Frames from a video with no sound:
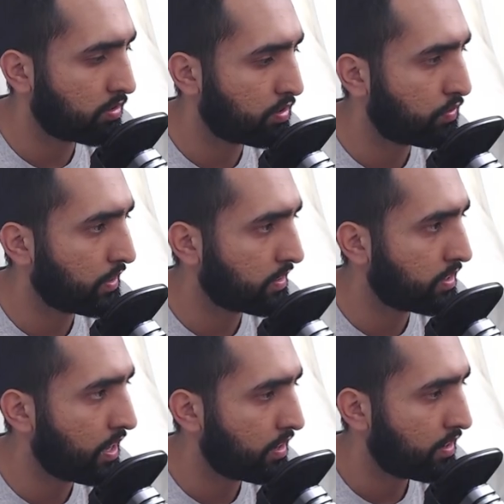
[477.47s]
to fix
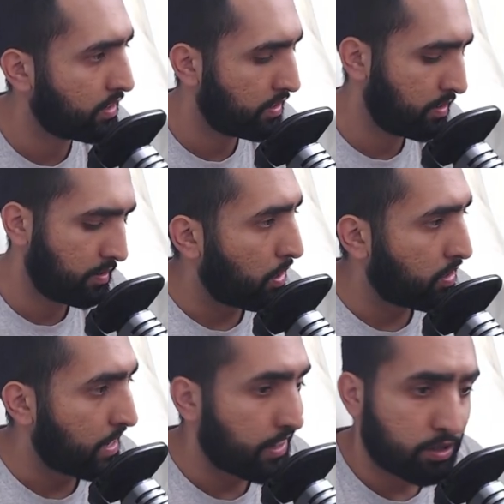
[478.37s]
that, we're going
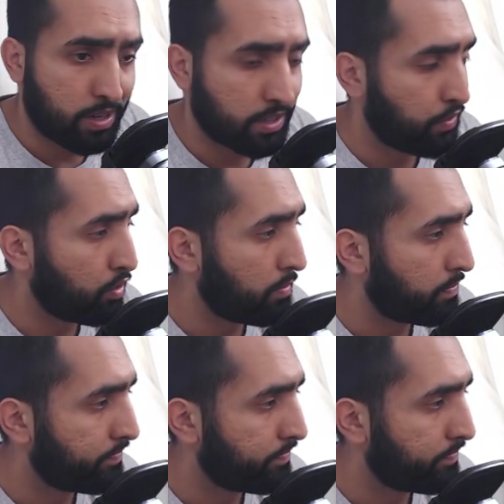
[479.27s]
to add a transform.